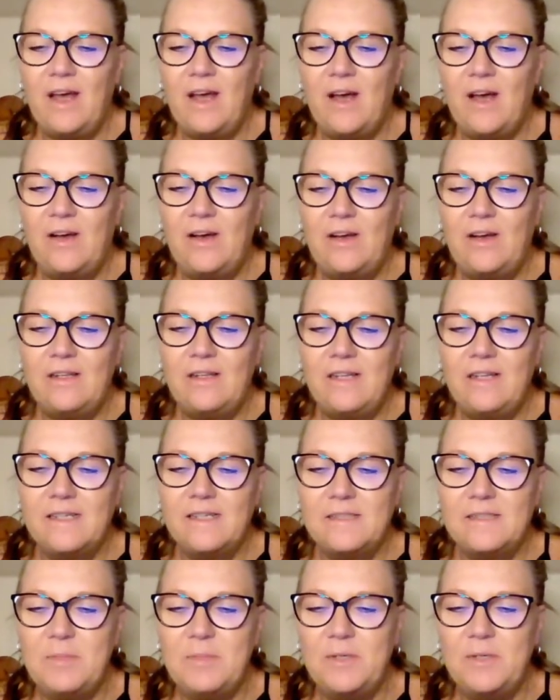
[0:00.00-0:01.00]
all
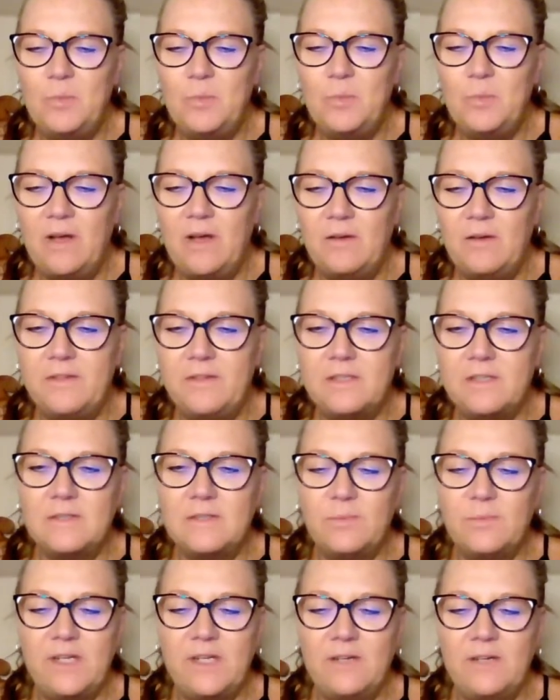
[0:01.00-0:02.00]
has been well this
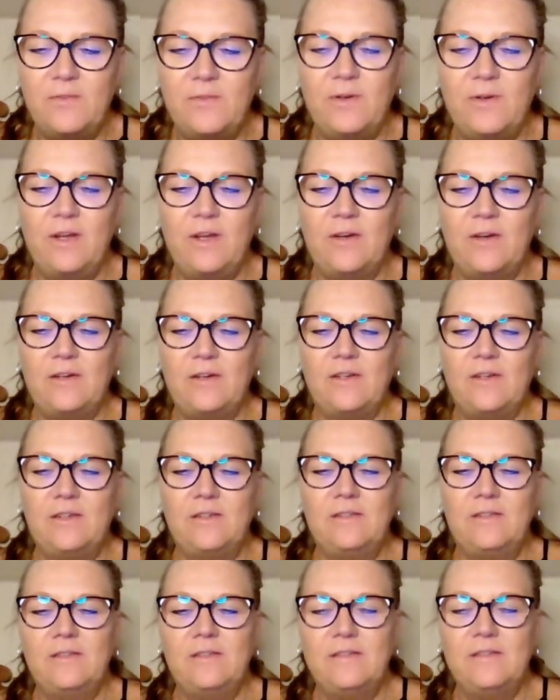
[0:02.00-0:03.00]
week for
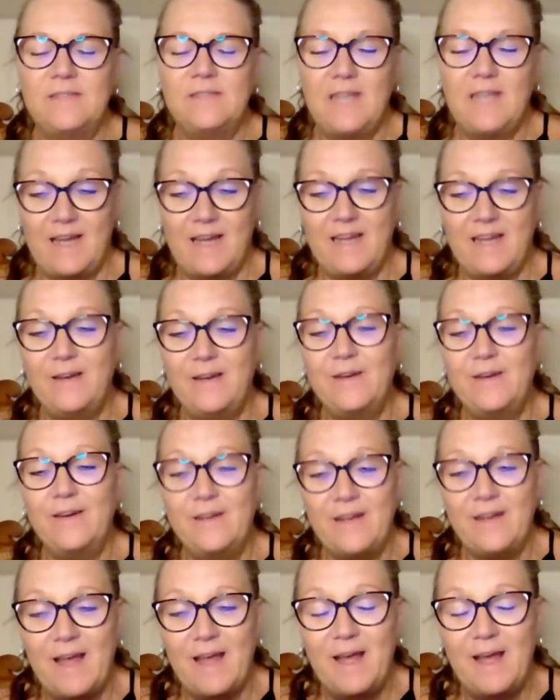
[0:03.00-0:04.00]
y'all.
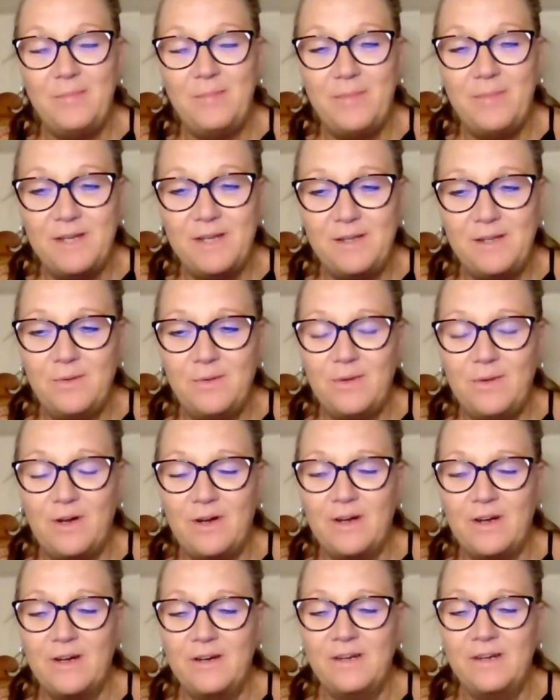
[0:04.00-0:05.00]
Tired? I bet you
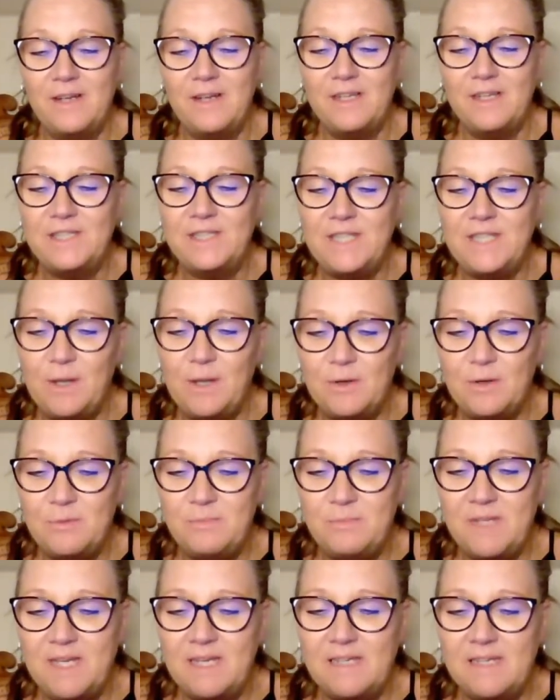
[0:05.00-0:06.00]
are. Is she home
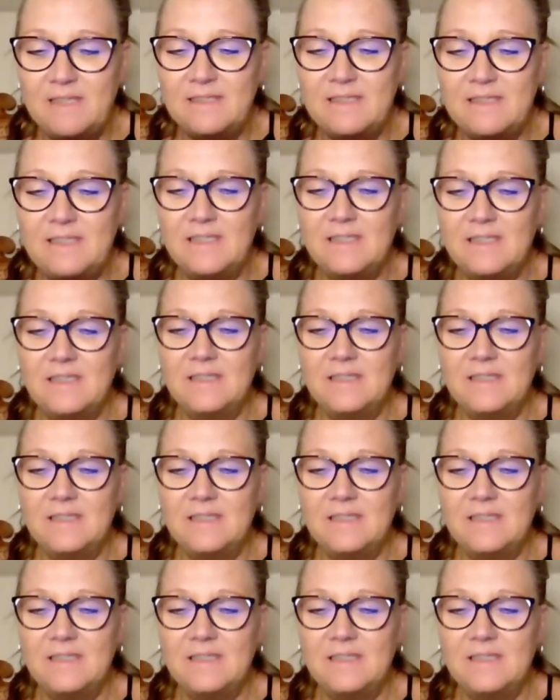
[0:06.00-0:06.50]
yet?